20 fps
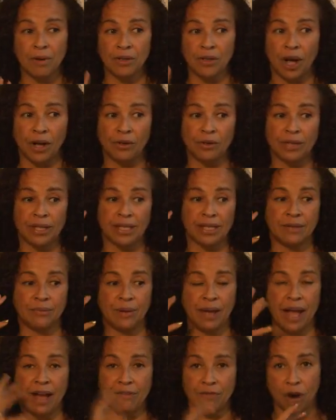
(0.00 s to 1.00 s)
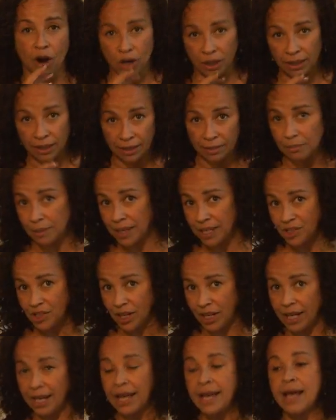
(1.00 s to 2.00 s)
Not only did we have our little
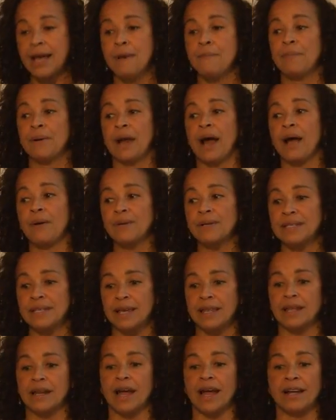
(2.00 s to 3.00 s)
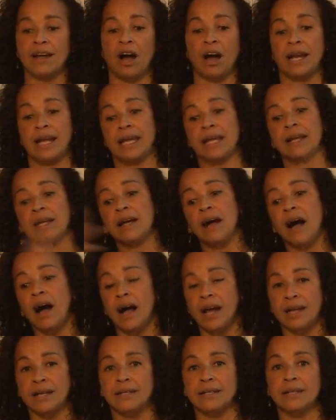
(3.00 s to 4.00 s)
budget, but I would say that I got
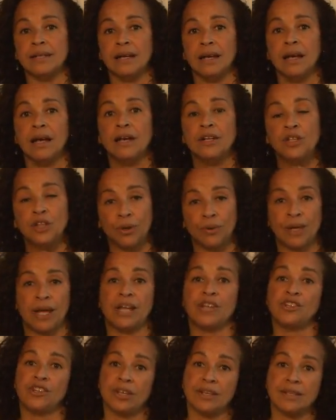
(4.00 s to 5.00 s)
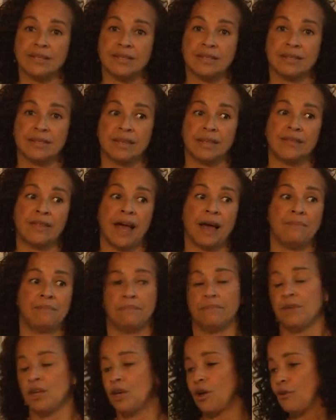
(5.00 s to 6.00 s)
in-kind donations
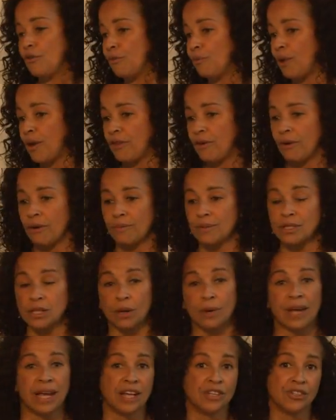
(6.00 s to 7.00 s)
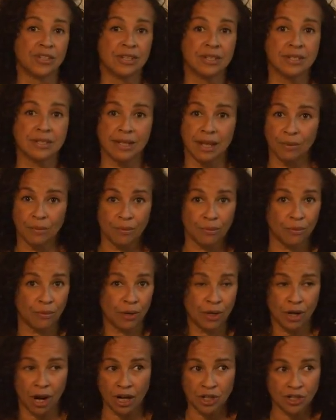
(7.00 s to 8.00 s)
that, you know, whether it was locations that
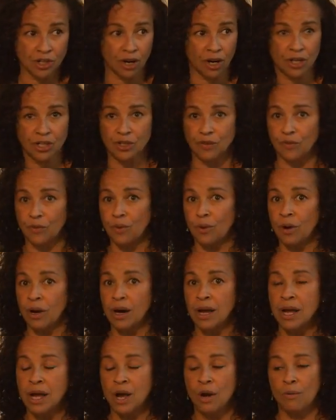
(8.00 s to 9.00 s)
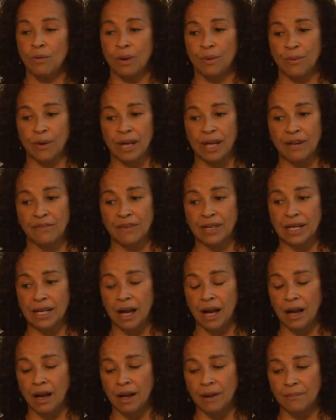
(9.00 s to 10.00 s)
were not charged for, we were
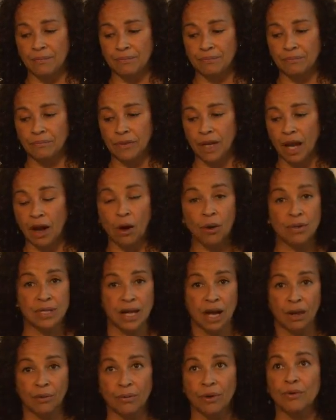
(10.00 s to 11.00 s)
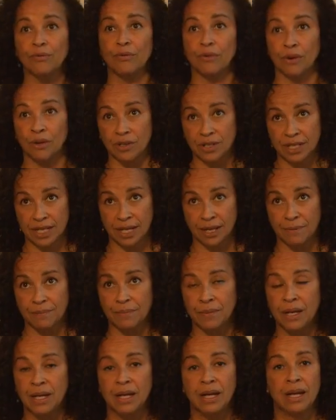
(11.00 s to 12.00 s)
given a hotel room for
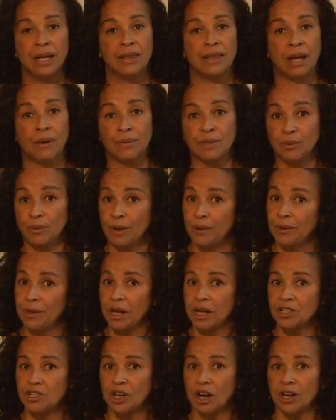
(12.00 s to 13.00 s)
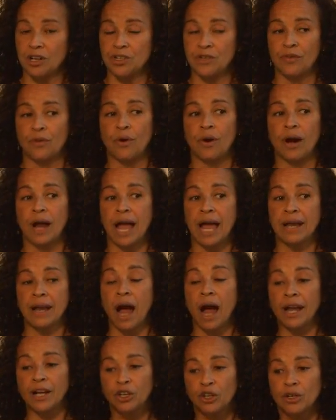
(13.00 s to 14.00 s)
Tim that was, we were not charged for, and
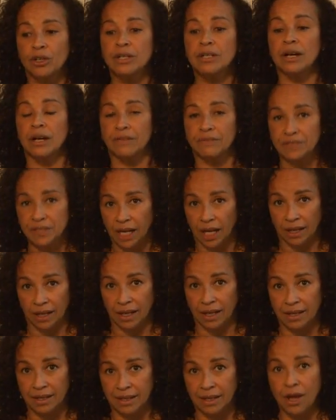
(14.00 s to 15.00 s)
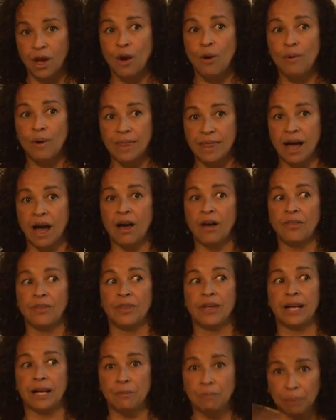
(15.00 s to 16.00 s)
I couldn't have done it
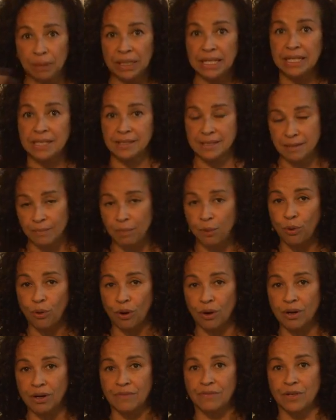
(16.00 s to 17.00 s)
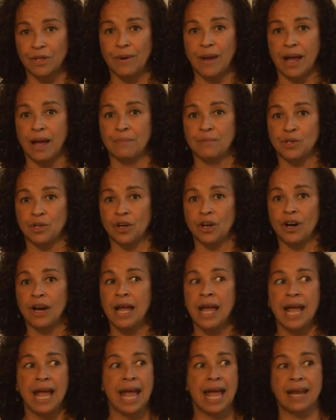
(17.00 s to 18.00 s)
without the complete support of New Hampshire.
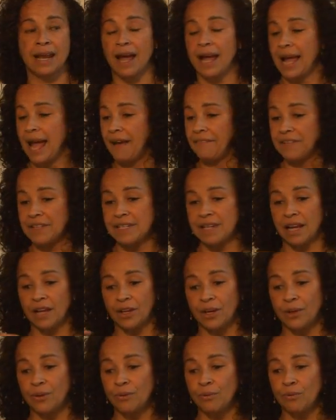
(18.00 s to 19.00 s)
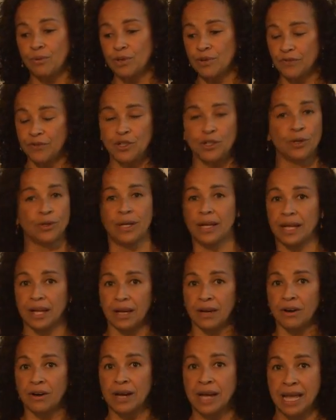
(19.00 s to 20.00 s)
And I have to tell you, shooting
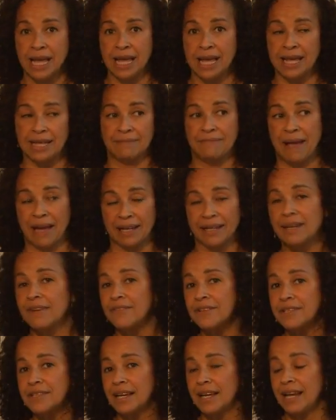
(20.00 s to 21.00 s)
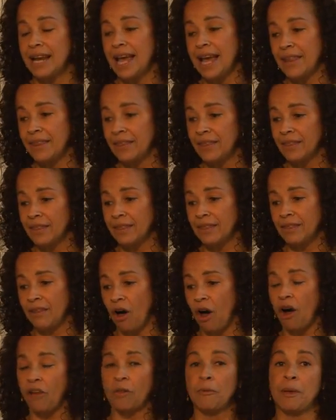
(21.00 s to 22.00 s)
here is magnificent, and
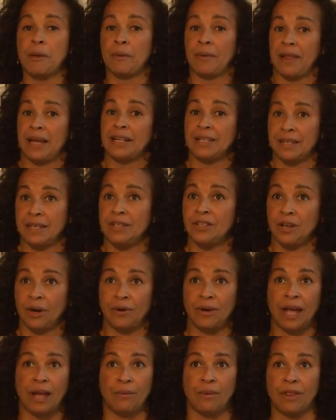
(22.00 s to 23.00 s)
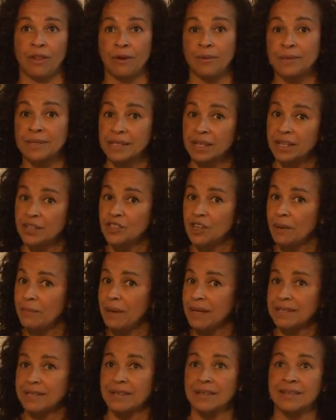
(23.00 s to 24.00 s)
all the people that did donate, whether it was CJ
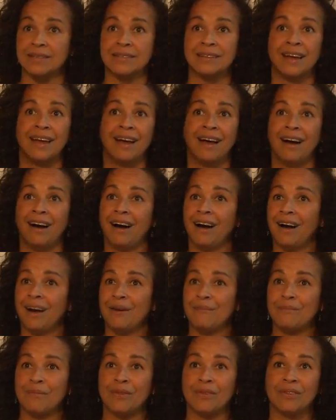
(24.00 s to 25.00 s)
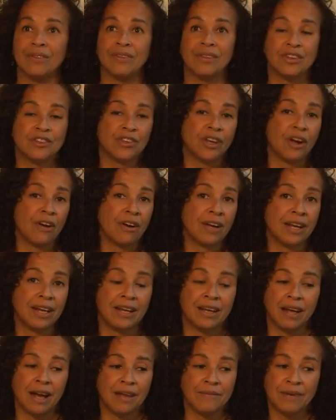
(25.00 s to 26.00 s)
buses, the
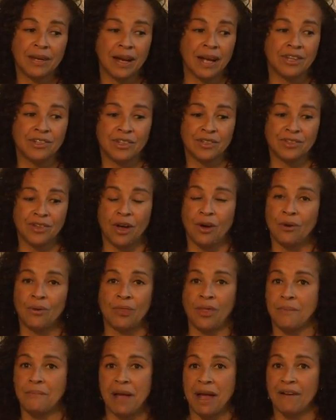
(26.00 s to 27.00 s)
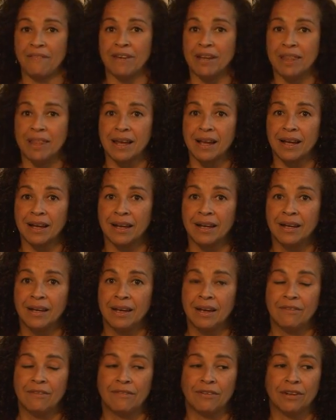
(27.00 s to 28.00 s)
Sheridan, I mean, I just owe them everything
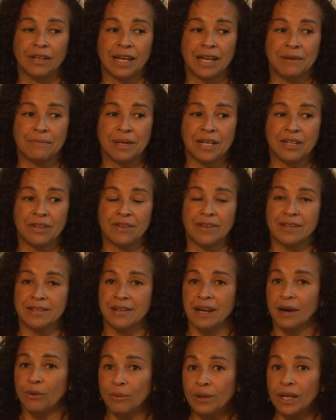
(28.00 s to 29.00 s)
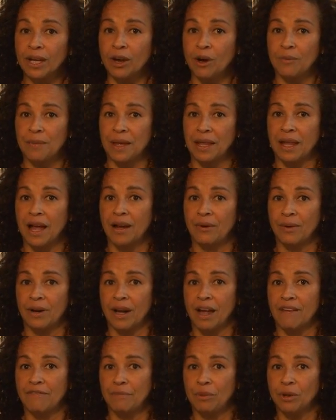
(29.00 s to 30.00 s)
for letting me do this, and I really hope they like
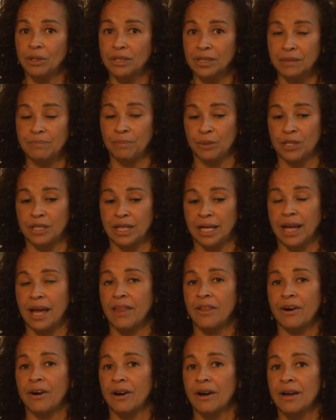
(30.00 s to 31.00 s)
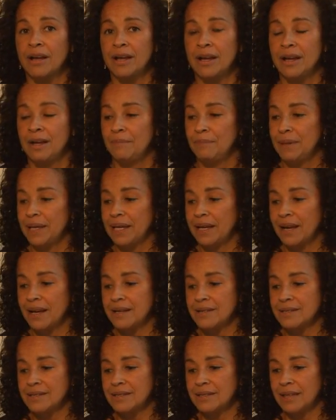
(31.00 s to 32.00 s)
what I put together.
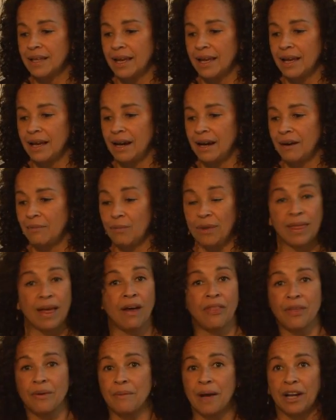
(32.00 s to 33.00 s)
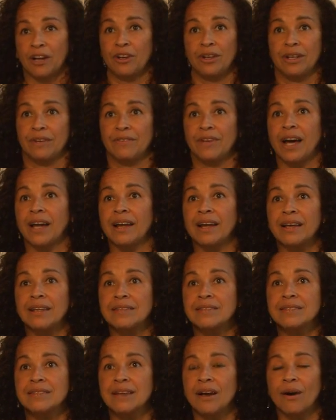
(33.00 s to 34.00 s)
Because they, without them, I couldn't have done
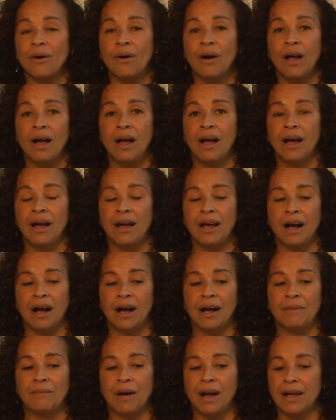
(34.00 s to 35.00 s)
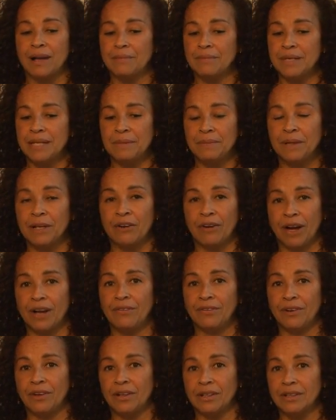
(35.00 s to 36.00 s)
it. So I am deeply
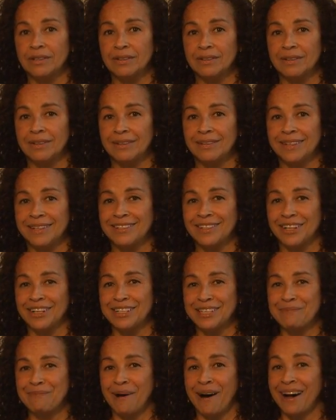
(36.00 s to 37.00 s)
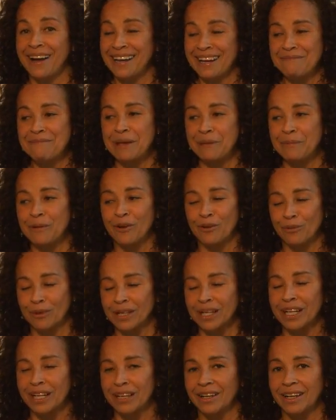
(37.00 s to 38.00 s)
grateful. It's a good spot, and people are
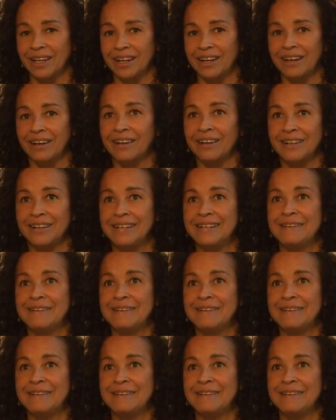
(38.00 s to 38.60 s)
really good here.